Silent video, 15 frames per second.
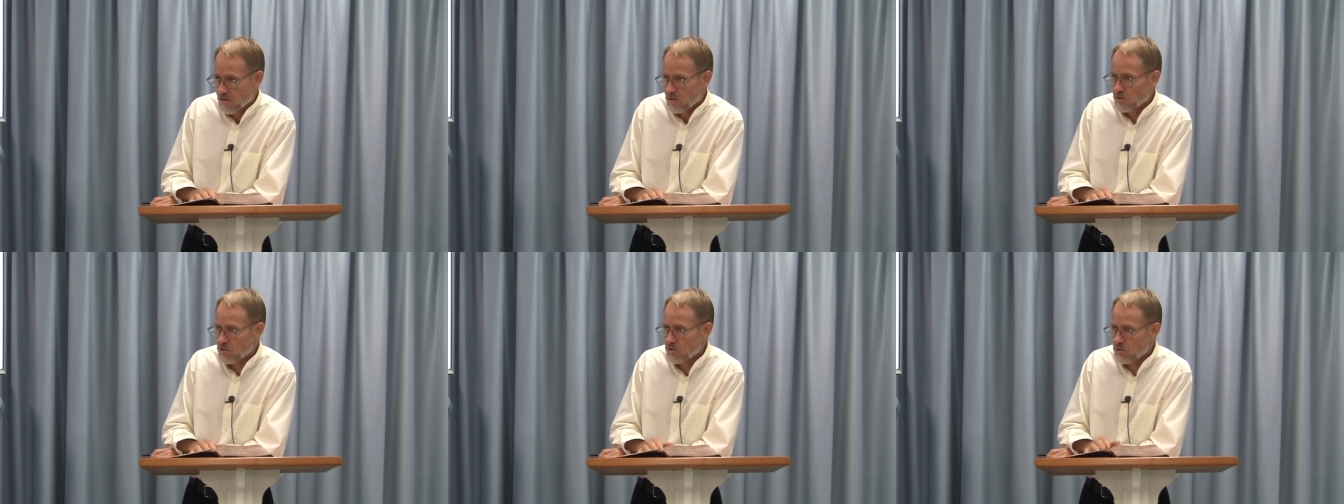
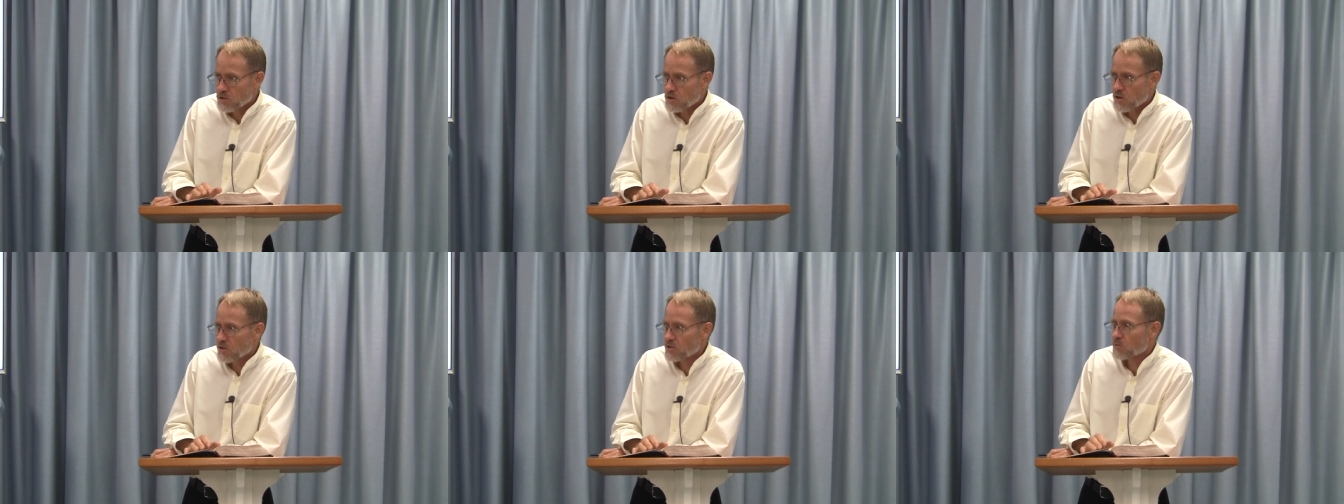The true
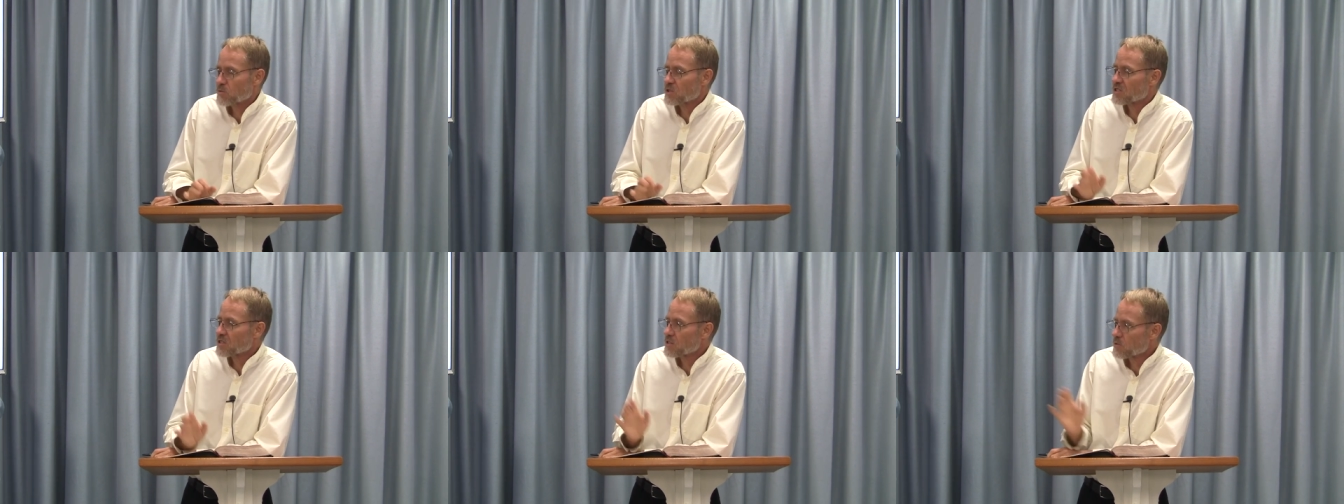church
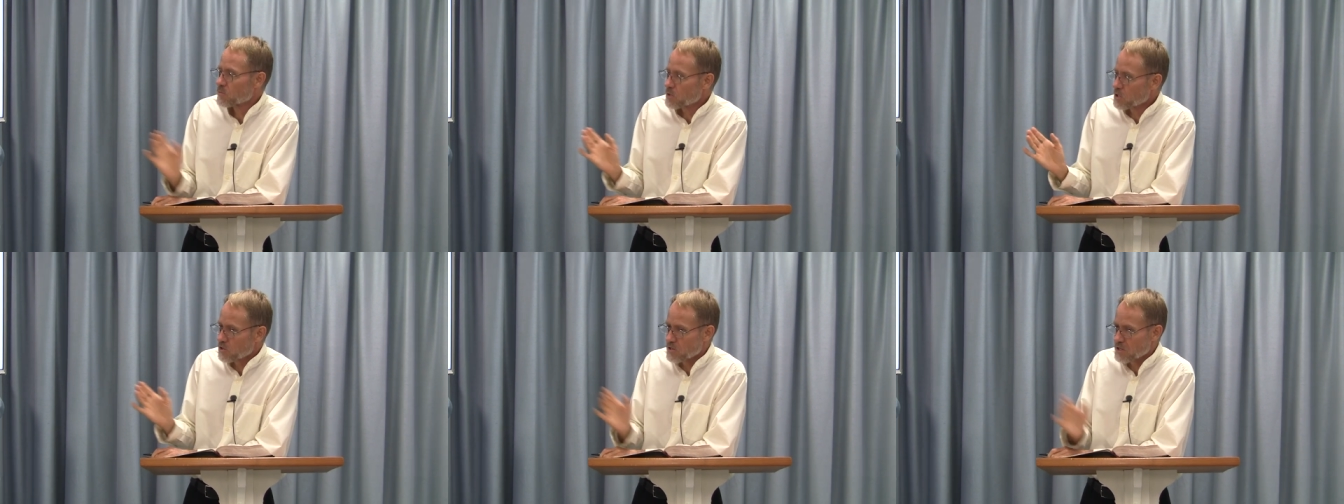was in the
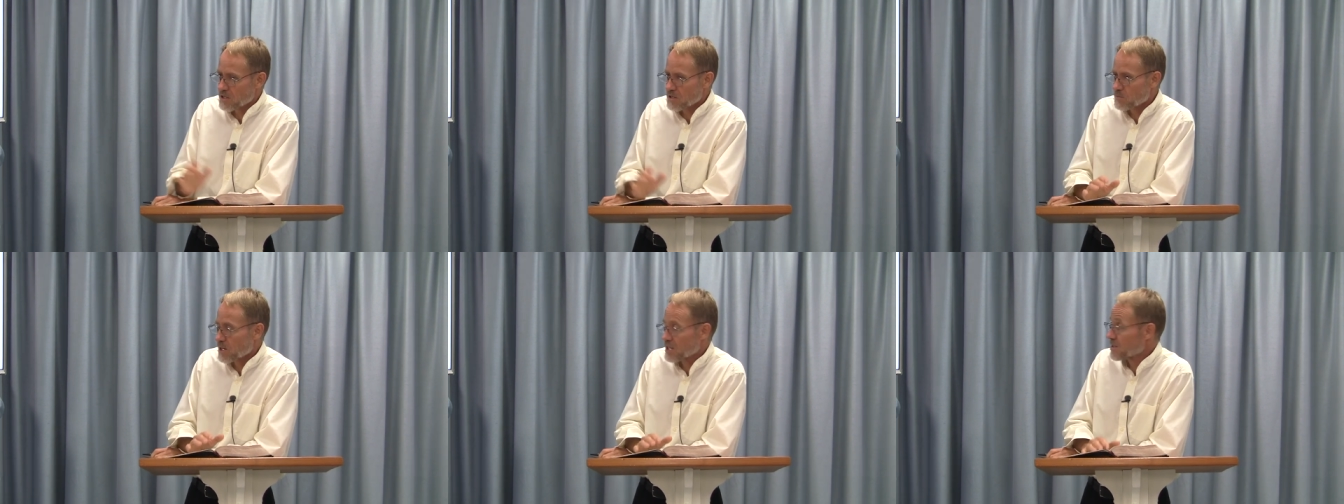
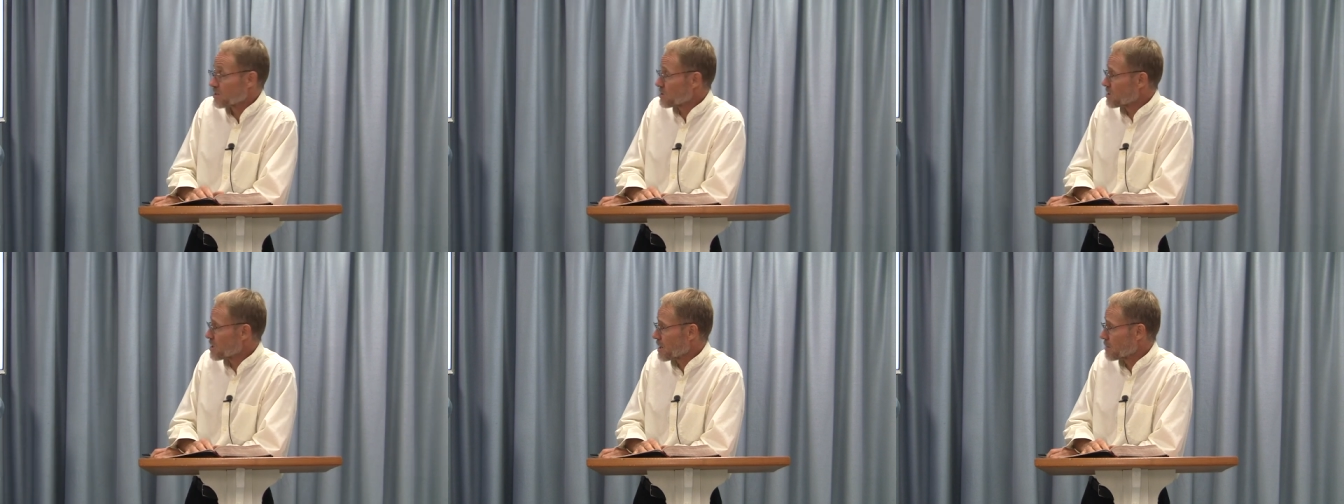wilderness by
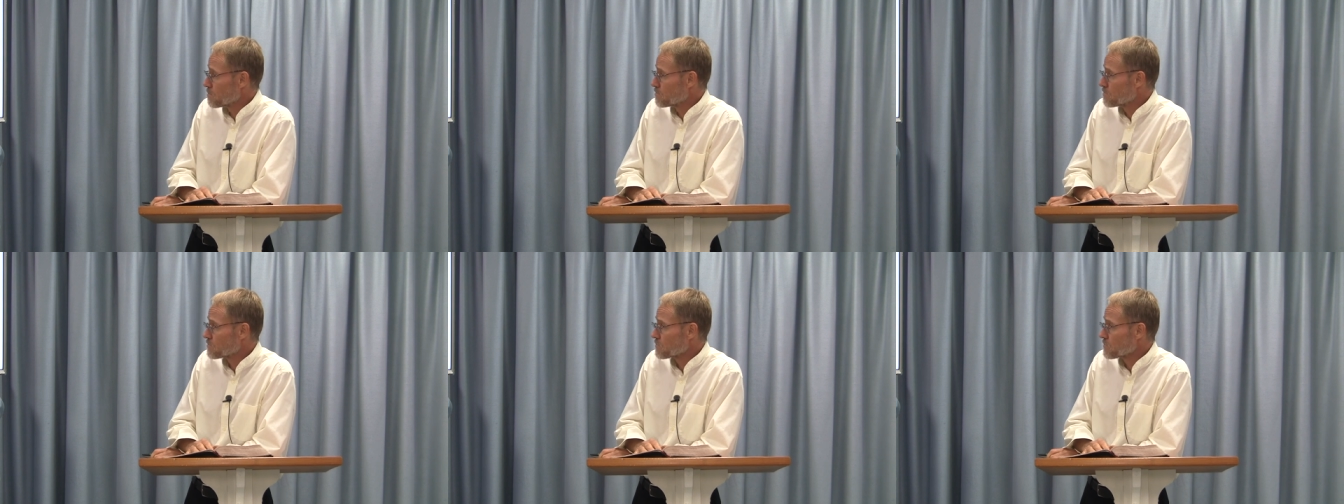this time.